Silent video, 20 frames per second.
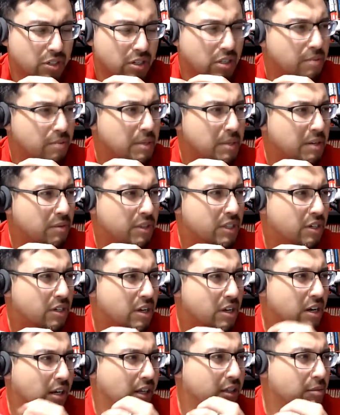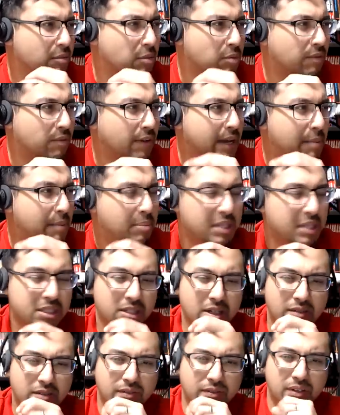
to come out with. They're kind of like the Marvel Epic stuff.